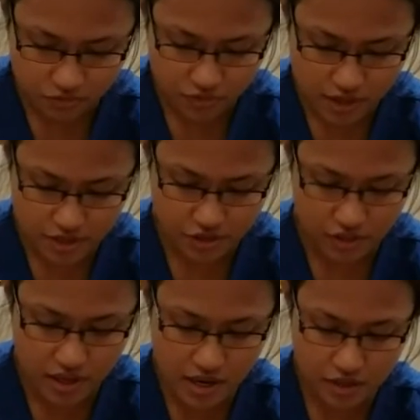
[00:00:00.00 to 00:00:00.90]
flush
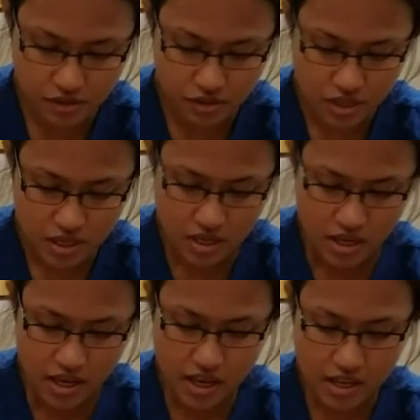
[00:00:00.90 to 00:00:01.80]
that.
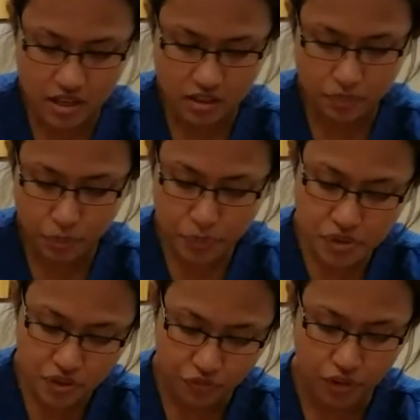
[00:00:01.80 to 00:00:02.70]
And the
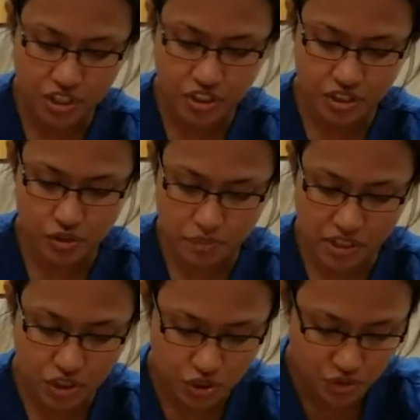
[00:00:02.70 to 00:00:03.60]
purpose of flushing is to
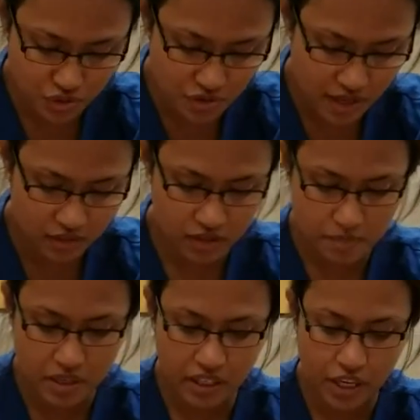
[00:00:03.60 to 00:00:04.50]
make sure that the
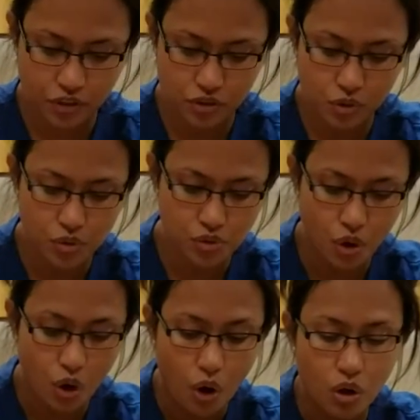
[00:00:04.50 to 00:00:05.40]
medication goes
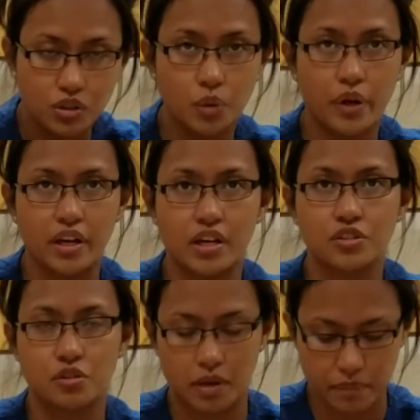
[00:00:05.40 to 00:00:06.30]
all the way
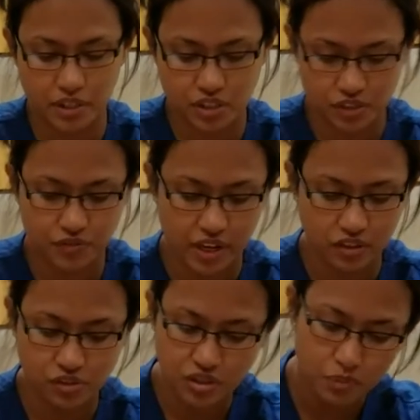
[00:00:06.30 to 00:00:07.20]
into my patient's vein,
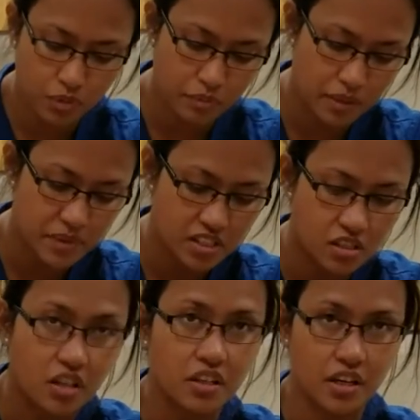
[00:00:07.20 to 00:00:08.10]
because some will maybe
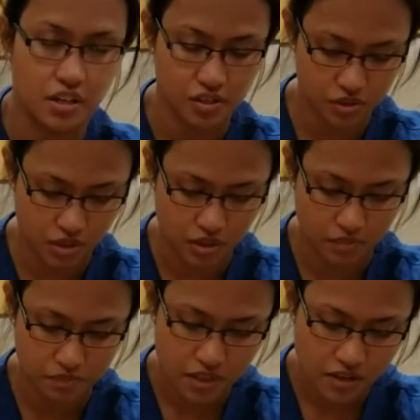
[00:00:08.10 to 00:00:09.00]
stuck here.
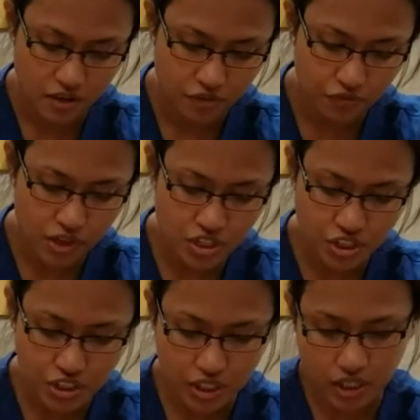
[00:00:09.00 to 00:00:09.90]
So
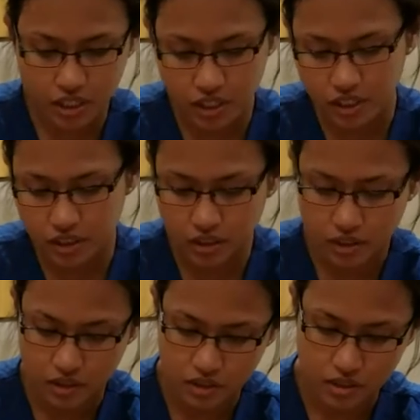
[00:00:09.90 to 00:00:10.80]

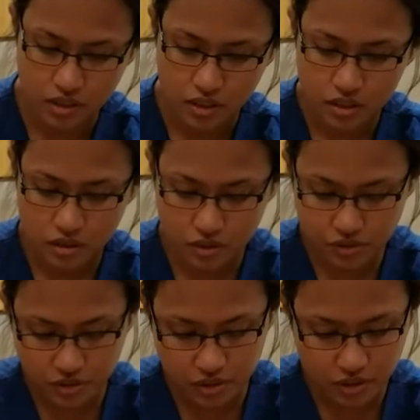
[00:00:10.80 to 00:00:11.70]
flushing
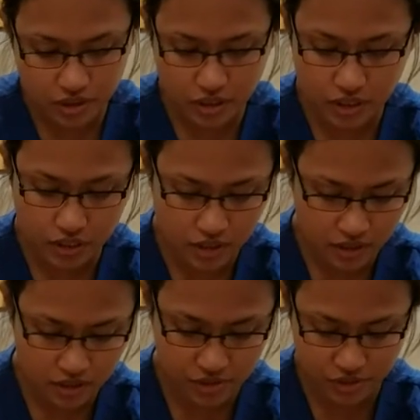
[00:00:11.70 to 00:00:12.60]
looks good.
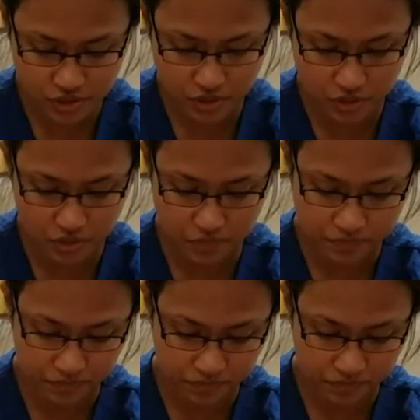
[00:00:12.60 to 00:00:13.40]
So